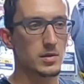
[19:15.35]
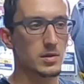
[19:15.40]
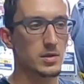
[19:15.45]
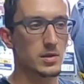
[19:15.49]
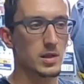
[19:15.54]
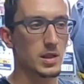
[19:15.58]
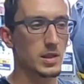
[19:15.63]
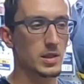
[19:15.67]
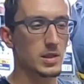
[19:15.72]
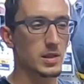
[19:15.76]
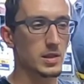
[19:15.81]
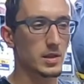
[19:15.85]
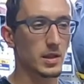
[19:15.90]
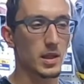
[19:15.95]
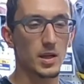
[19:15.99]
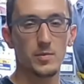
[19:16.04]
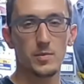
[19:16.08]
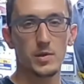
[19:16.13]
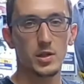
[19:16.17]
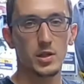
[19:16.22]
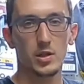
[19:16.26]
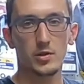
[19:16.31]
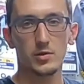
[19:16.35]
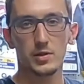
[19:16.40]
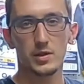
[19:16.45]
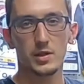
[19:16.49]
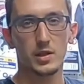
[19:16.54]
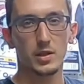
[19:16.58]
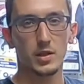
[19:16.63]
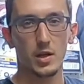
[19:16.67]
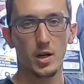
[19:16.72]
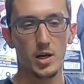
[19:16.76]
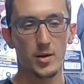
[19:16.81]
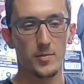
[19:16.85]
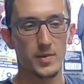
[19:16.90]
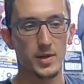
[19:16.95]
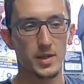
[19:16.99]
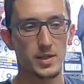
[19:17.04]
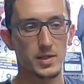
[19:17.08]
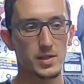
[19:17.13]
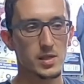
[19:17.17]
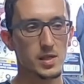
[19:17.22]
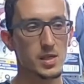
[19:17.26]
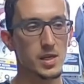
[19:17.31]
just let me know in the
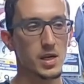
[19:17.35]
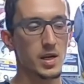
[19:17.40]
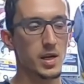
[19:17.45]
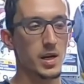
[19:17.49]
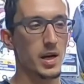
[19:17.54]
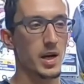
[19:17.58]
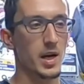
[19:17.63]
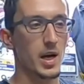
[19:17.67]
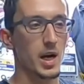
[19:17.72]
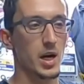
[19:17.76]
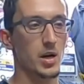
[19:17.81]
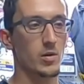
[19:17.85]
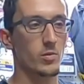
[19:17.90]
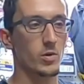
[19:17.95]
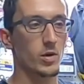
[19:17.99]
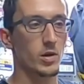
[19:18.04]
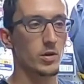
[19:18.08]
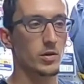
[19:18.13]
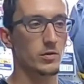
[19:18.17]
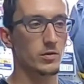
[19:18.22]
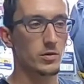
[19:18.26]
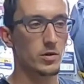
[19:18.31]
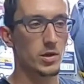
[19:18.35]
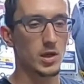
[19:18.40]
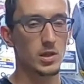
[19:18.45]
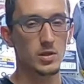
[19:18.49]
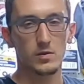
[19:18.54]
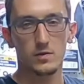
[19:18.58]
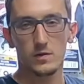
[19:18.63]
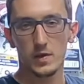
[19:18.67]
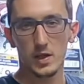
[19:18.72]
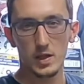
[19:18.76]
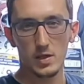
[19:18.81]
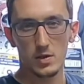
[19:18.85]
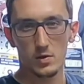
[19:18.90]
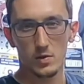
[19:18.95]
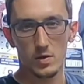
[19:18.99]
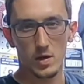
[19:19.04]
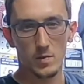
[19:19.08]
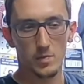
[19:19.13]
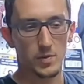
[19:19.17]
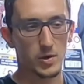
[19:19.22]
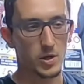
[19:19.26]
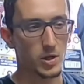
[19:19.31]
comments. I will try to find you
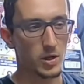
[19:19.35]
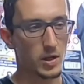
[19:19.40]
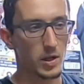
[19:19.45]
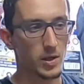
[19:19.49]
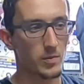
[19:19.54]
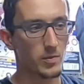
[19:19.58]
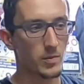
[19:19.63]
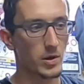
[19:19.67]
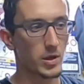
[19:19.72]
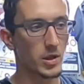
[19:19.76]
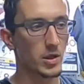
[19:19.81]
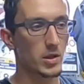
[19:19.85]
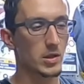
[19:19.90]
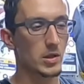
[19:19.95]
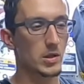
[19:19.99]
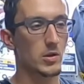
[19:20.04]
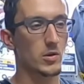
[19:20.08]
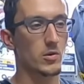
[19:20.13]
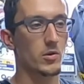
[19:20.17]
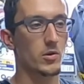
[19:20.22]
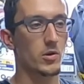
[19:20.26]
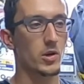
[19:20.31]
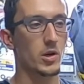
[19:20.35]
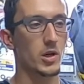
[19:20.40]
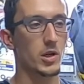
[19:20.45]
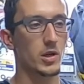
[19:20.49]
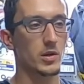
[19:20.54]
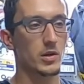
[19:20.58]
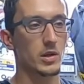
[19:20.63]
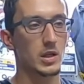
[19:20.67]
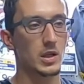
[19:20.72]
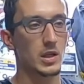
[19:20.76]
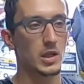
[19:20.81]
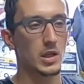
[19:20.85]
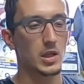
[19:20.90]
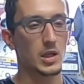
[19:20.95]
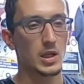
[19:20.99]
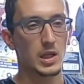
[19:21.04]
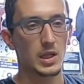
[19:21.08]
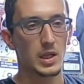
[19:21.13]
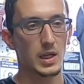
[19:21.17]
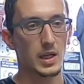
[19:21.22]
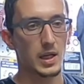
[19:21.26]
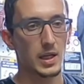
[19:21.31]
the part number, or
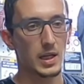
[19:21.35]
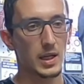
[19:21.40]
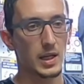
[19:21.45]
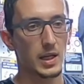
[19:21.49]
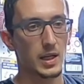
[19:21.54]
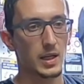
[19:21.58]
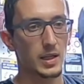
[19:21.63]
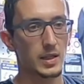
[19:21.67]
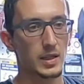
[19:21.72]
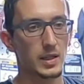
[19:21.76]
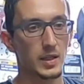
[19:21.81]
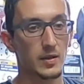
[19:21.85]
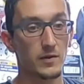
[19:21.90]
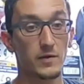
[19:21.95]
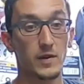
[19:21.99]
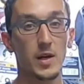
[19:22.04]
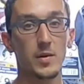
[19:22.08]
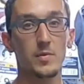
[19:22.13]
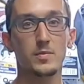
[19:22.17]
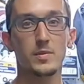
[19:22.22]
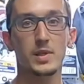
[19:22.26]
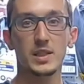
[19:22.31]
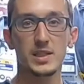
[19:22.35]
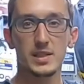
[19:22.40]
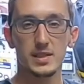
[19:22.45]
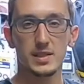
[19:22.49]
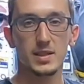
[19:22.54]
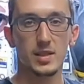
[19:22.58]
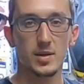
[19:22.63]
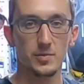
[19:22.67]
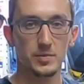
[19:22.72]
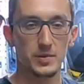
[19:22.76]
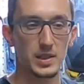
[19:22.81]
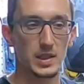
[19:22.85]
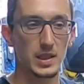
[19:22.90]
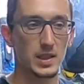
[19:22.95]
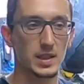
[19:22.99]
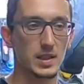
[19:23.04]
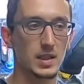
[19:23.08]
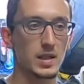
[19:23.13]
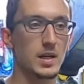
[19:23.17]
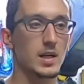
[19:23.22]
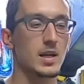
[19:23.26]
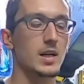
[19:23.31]
if I missed
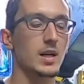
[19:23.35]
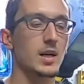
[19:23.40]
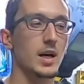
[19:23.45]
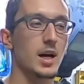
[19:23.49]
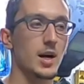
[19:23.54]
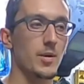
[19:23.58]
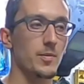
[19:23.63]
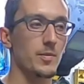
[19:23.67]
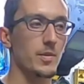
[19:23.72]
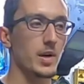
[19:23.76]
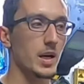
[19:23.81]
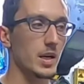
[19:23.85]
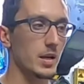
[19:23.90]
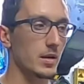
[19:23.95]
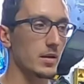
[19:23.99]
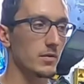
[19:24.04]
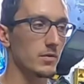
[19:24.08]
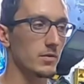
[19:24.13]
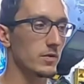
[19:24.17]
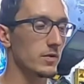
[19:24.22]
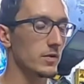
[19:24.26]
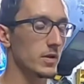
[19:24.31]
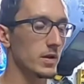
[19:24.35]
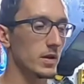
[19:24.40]
something, I might have